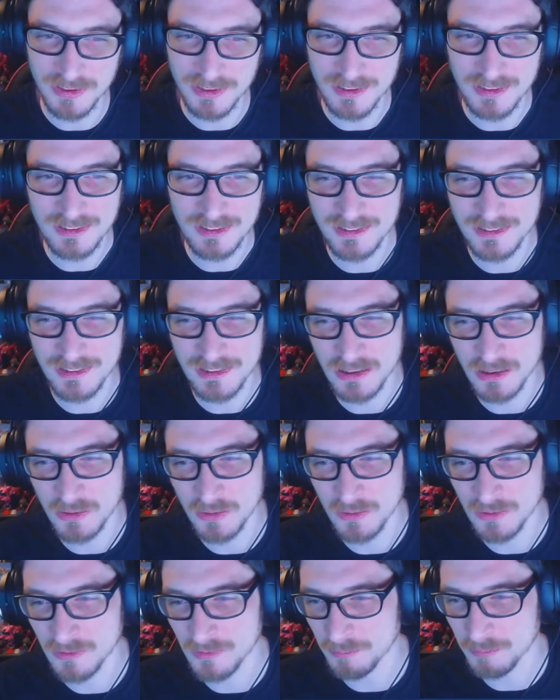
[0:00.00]
it
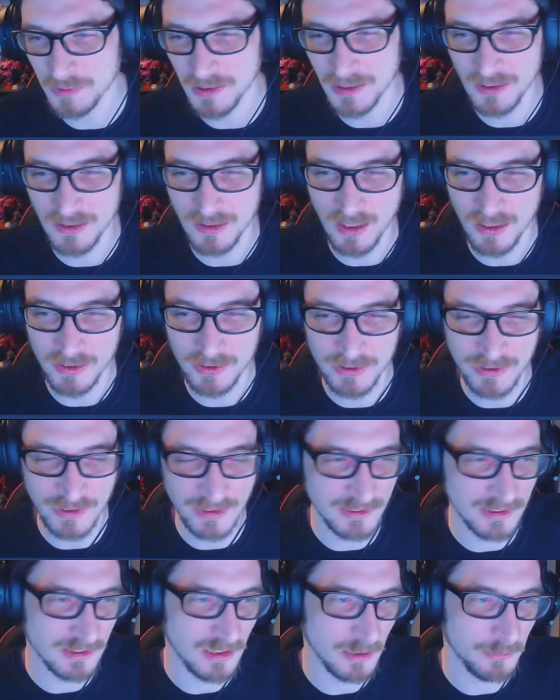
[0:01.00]
still, but I only
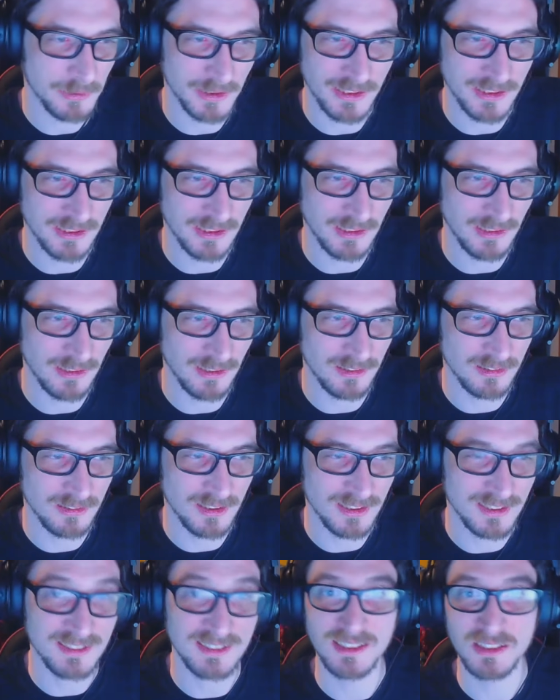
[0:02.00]
ended up getting the
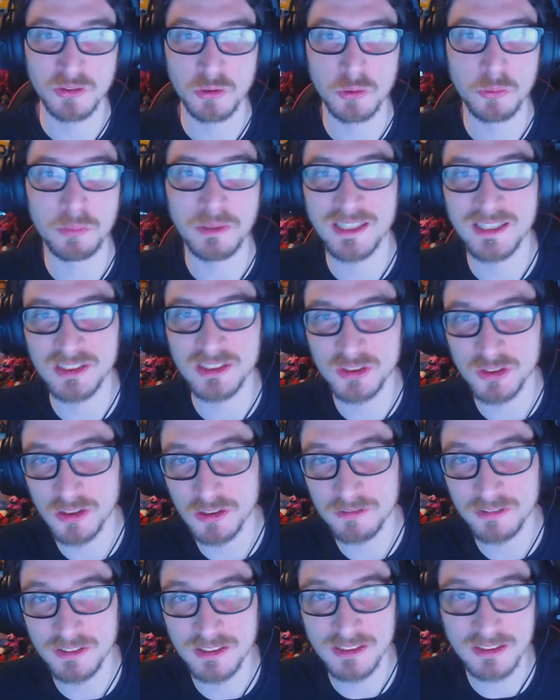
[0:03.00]
single player
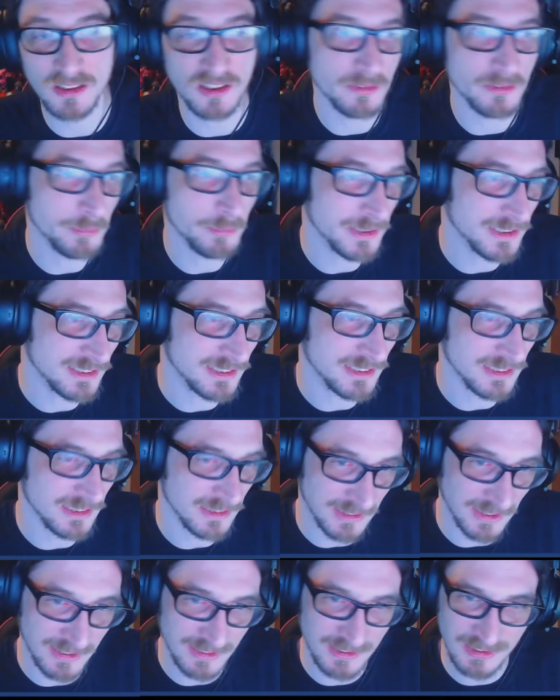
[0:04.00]
trophies I was missing, and
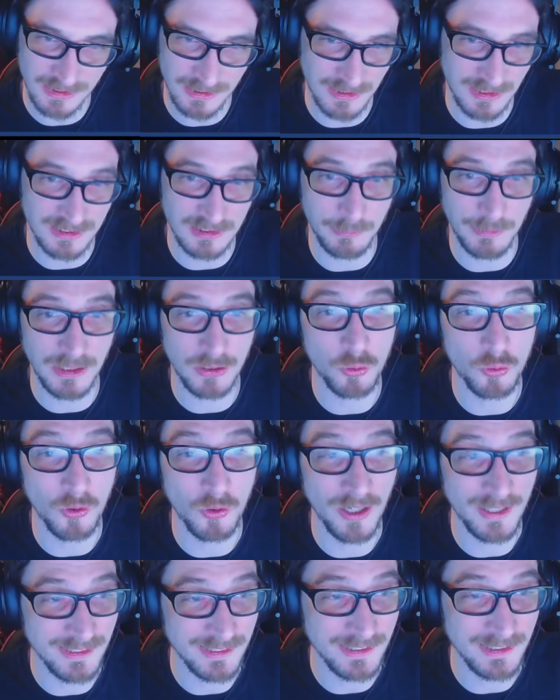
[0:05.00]
that's about all
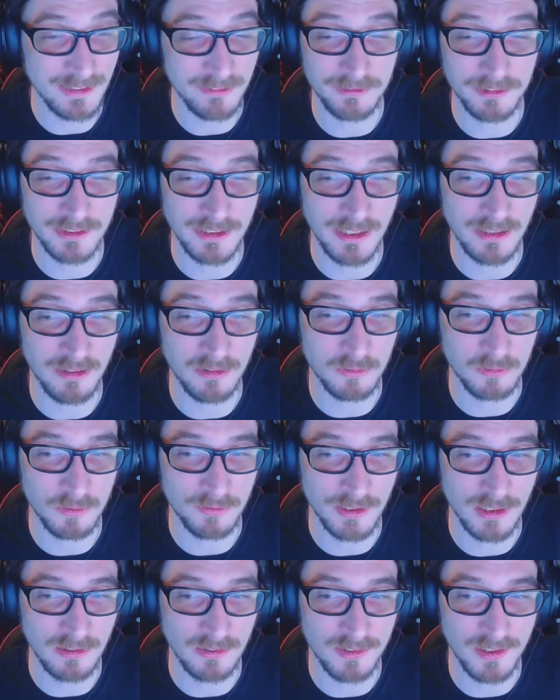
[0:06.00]
I can get for now
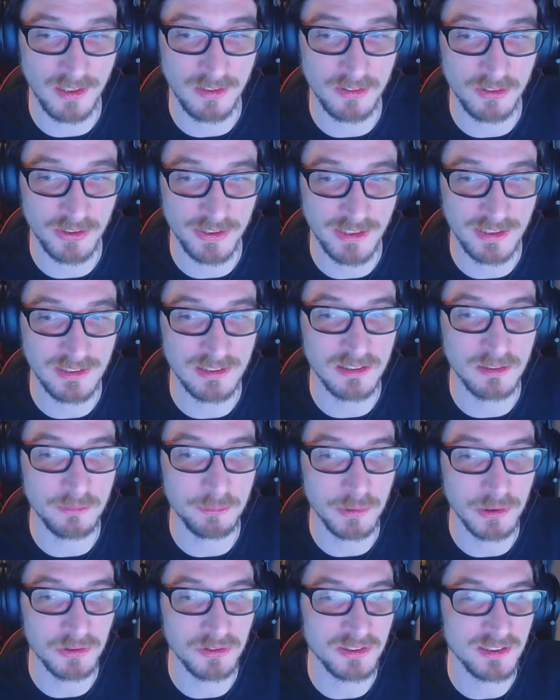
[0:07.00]
without, looking into
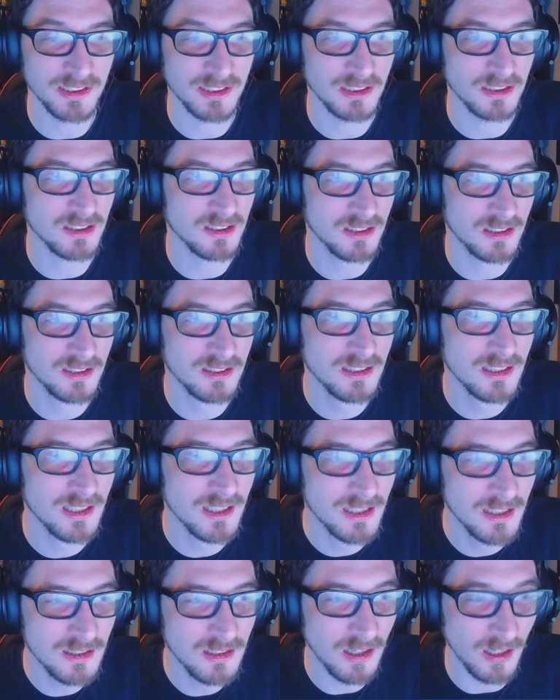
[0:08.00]
boosting.
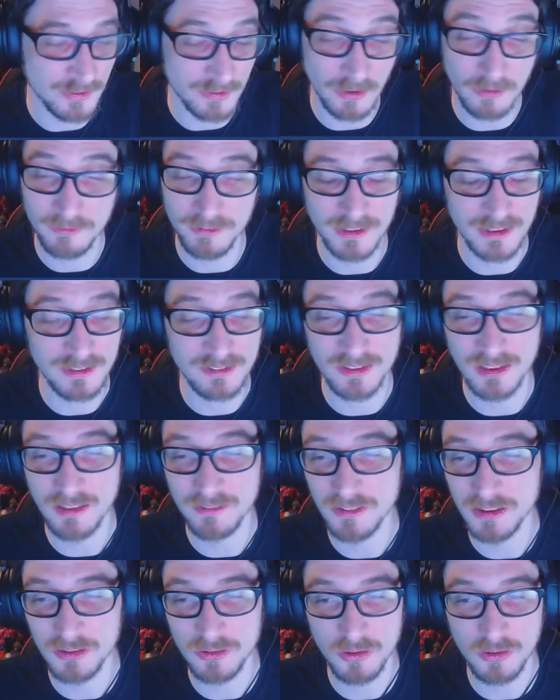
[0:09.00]
I don't think the
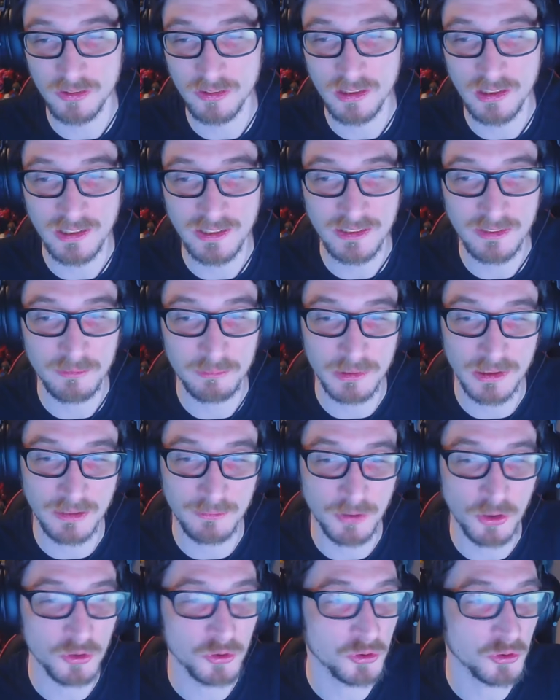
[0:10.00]
servers are online, but I'm
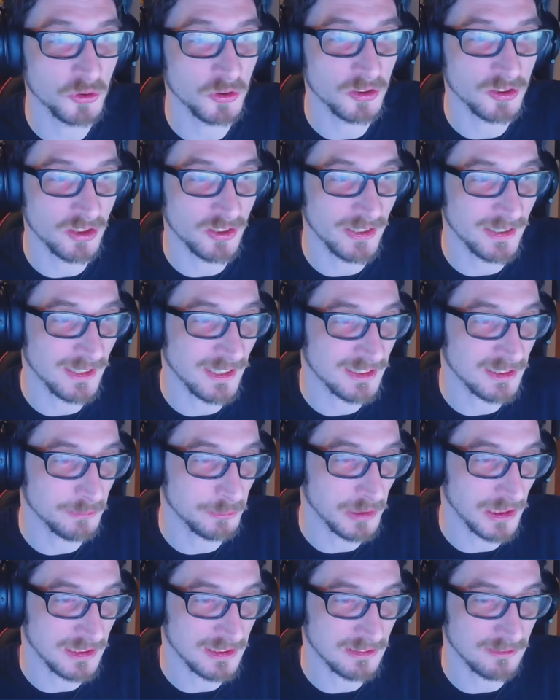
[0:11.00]
not sure. So yeah, that's
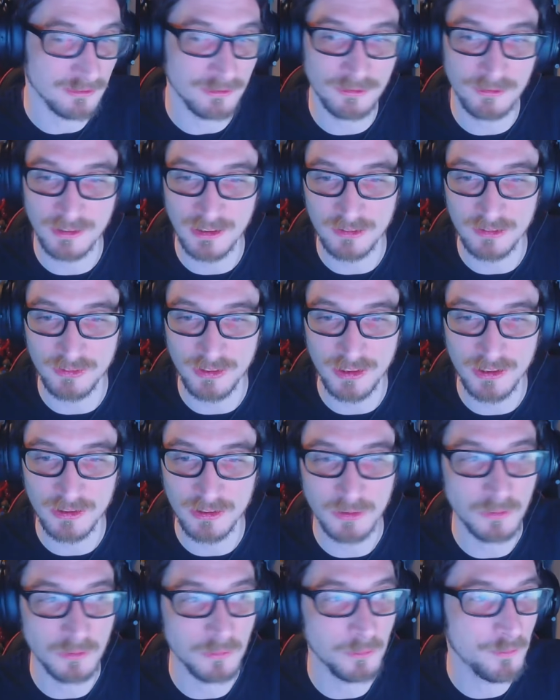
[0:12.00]
impressive. That's very
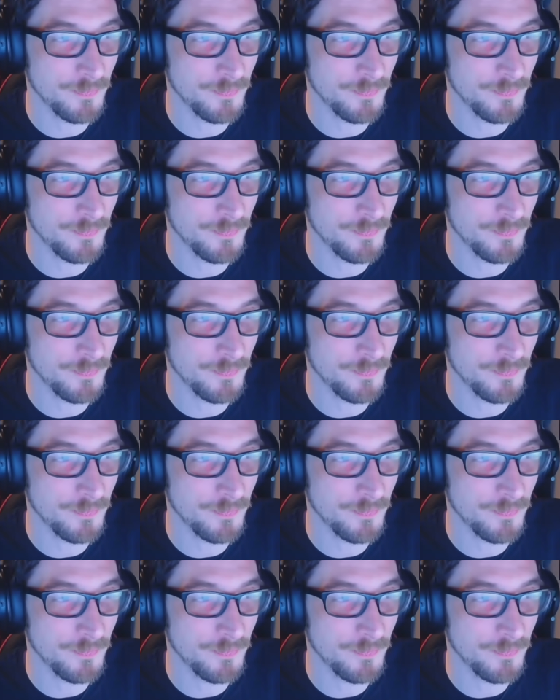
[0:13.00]
cool.